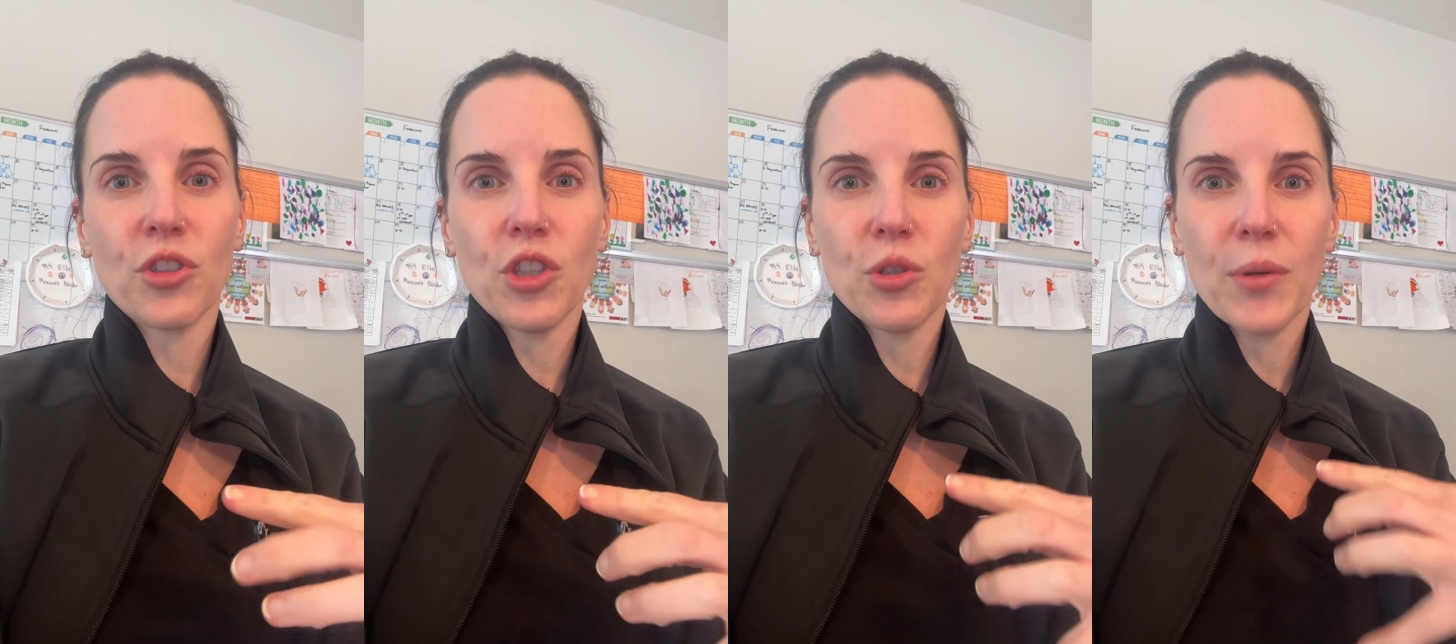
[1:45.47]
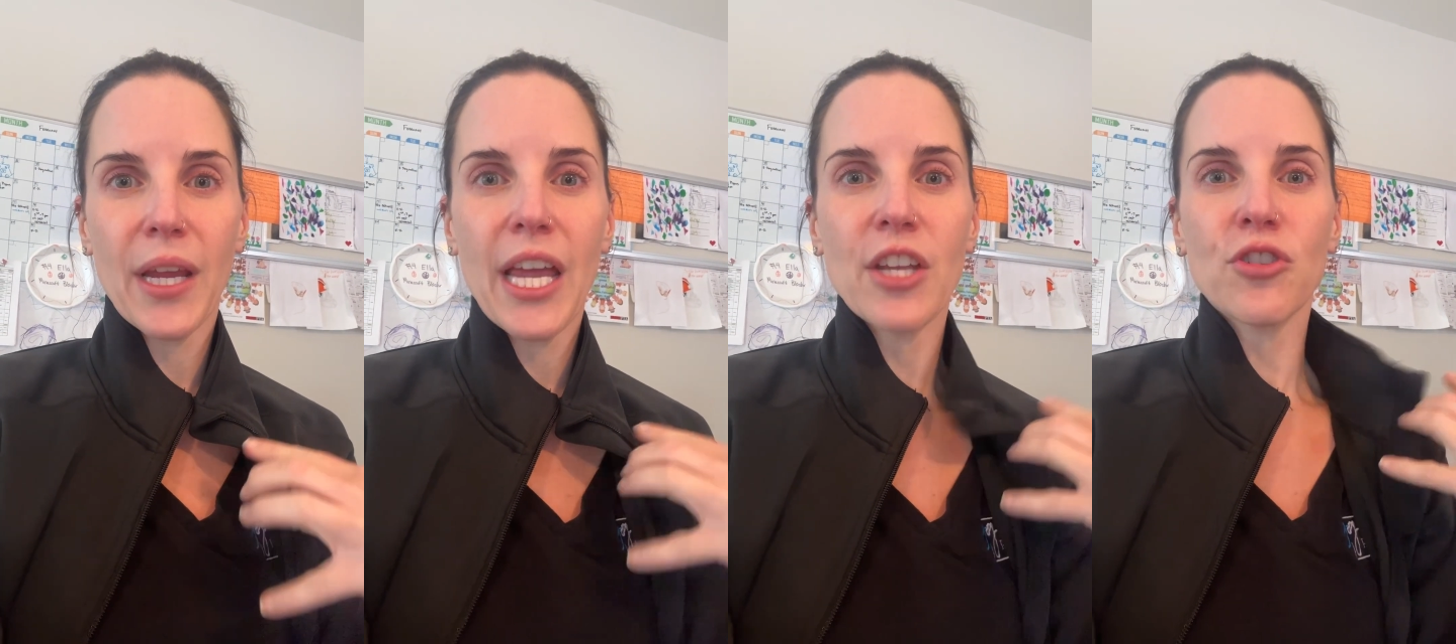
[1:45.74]
You
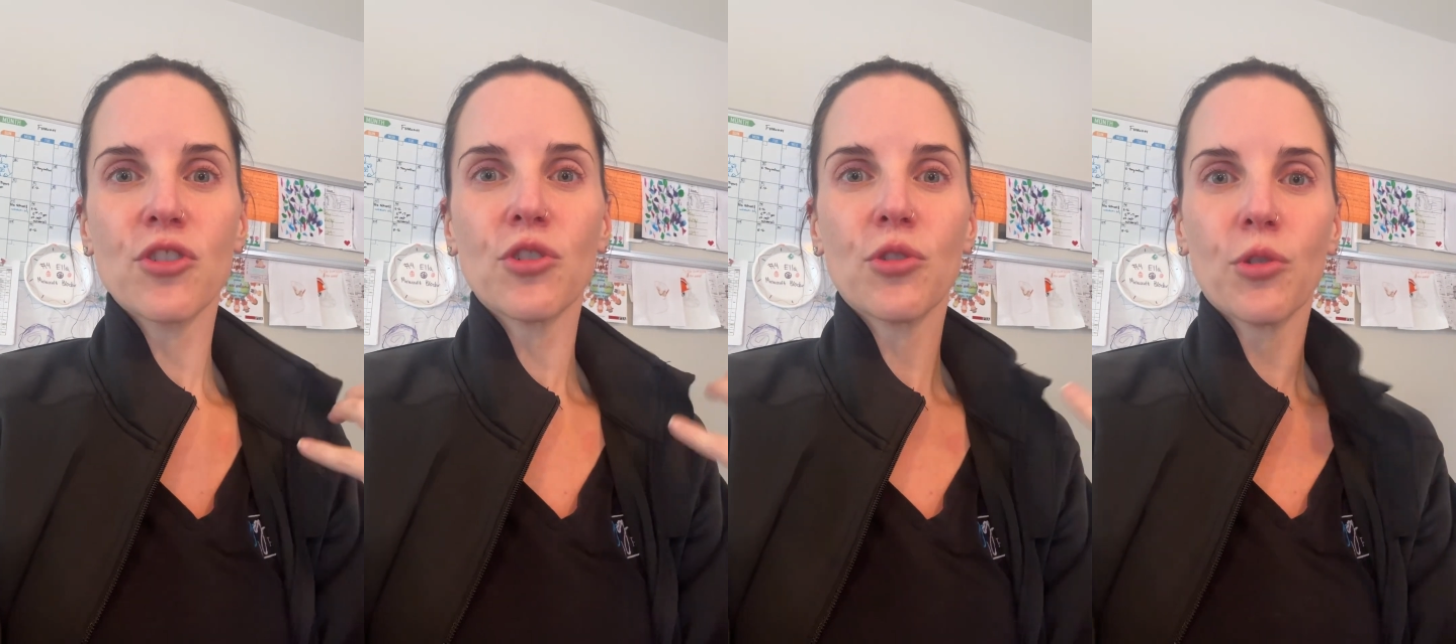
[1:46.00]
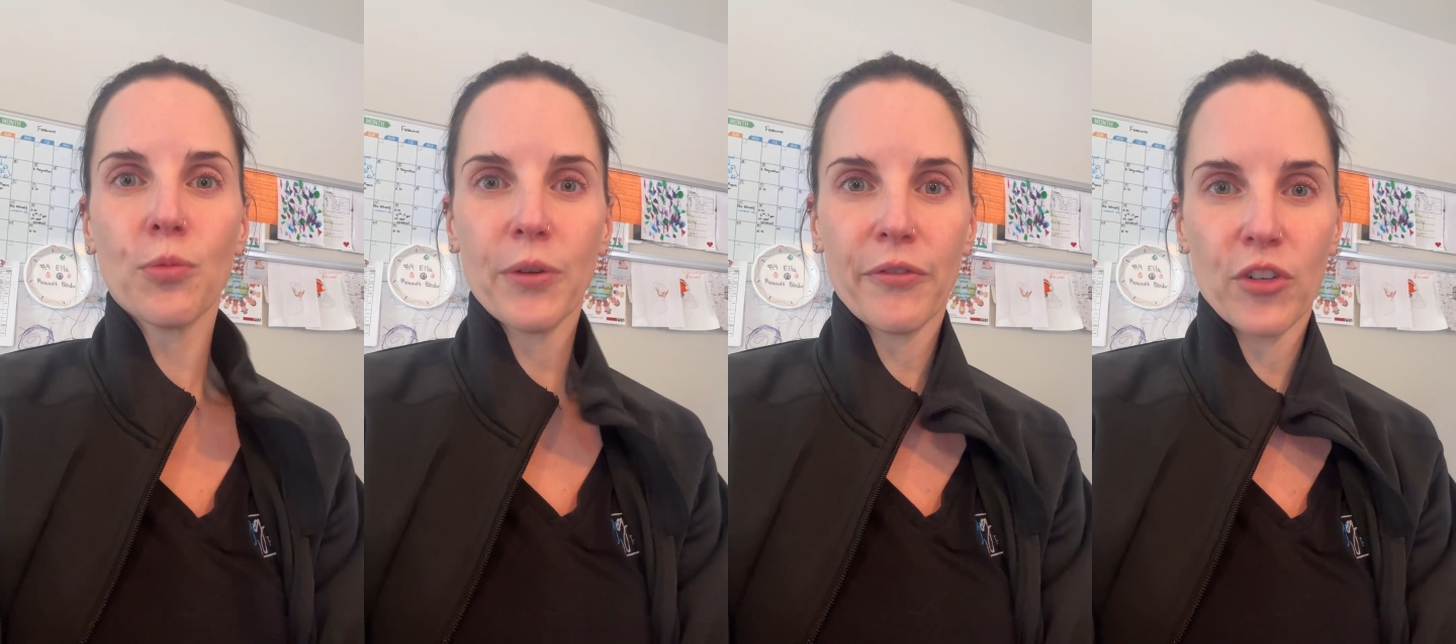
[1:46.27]
can do
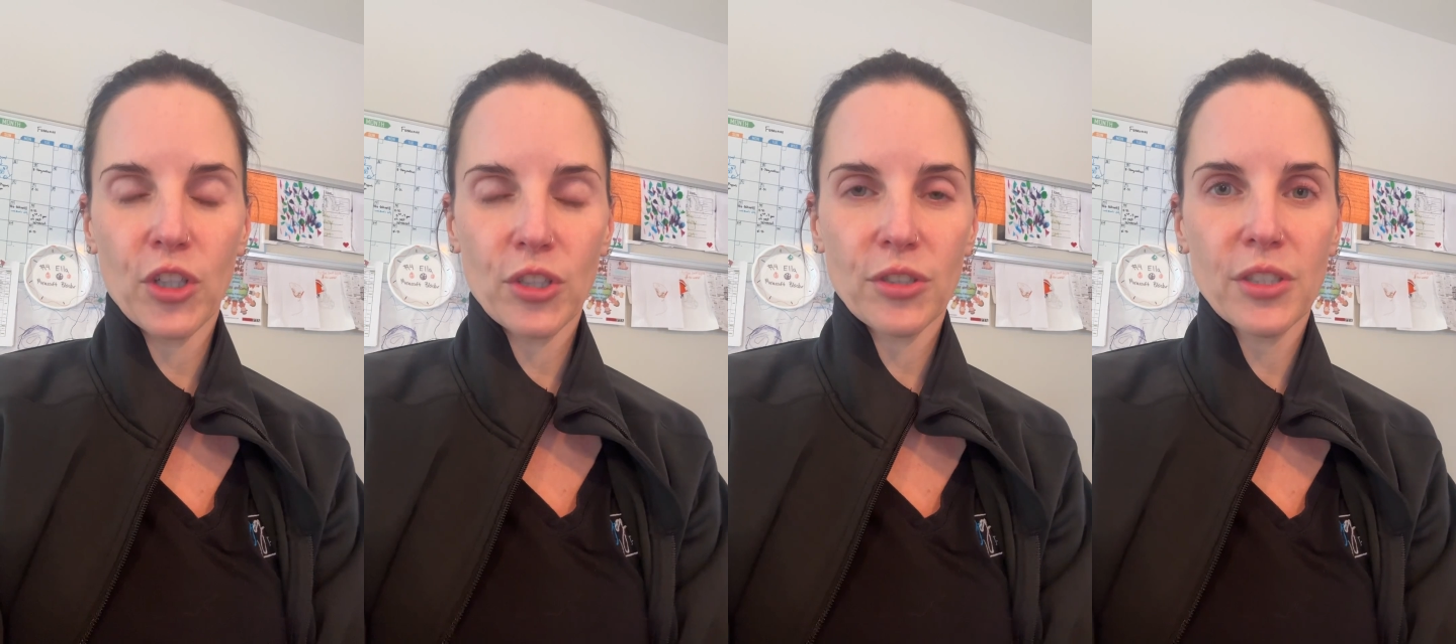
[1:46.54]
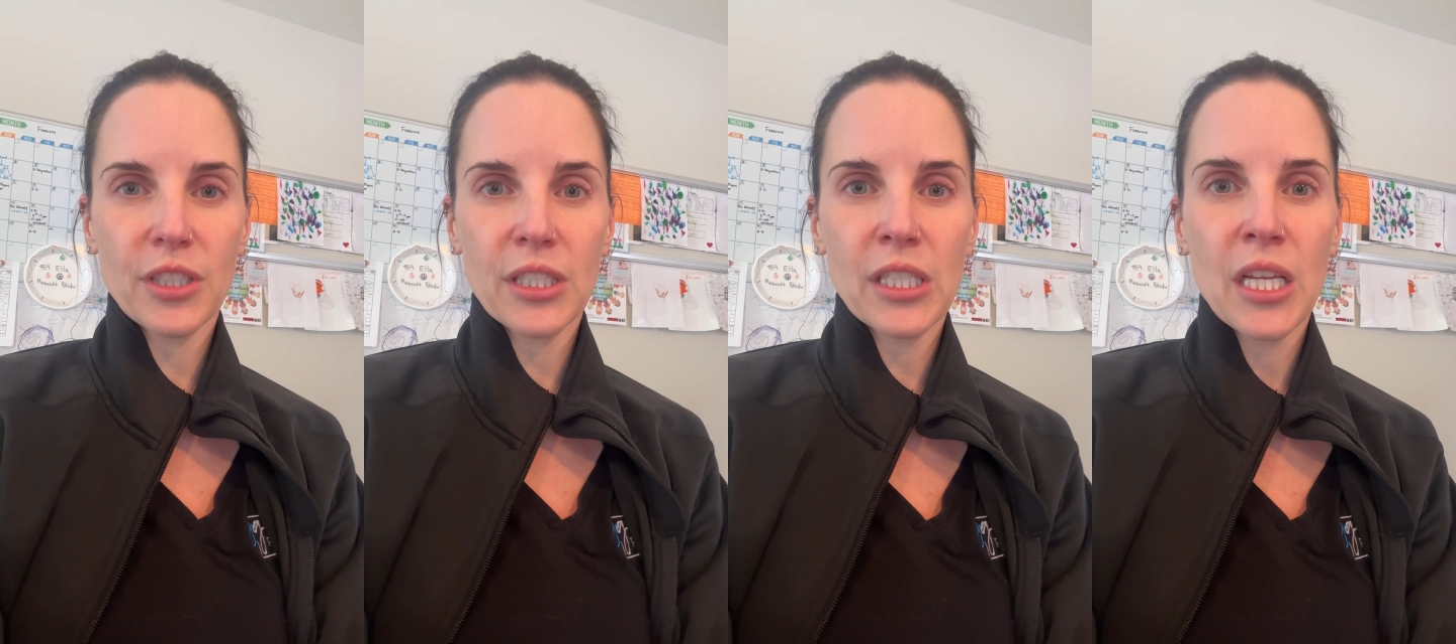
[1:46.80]
the
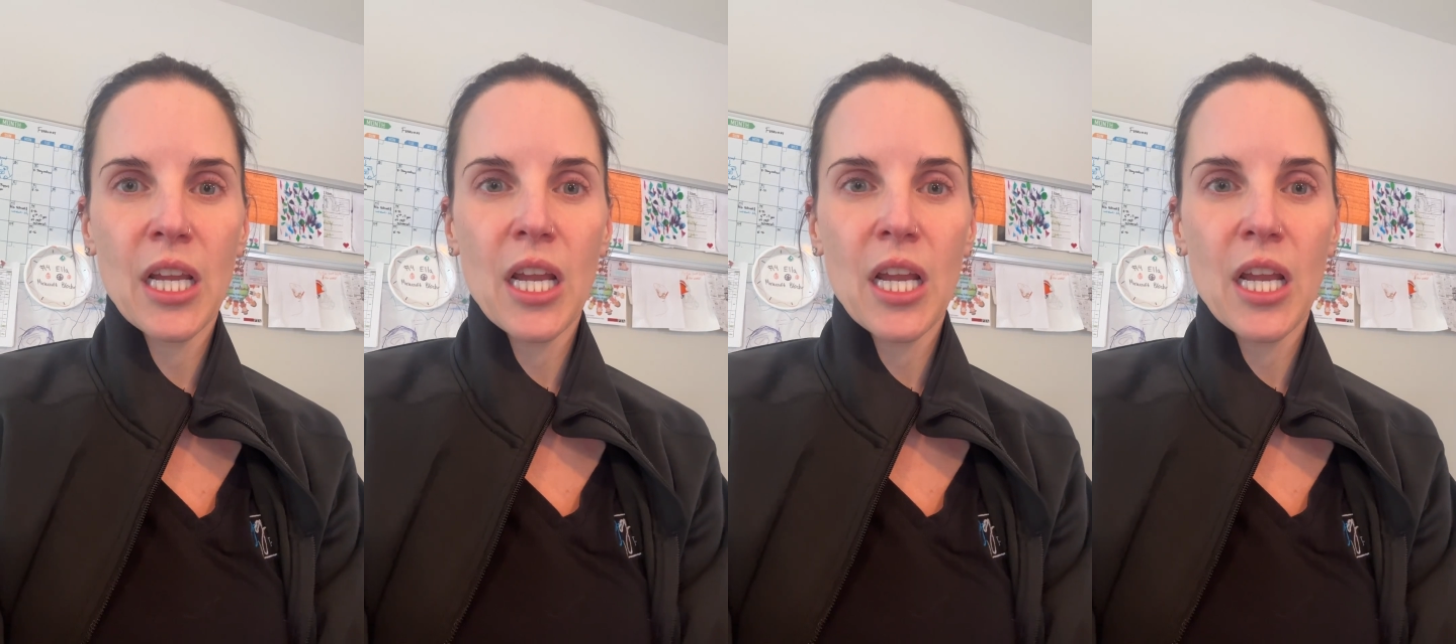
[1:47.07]
reverse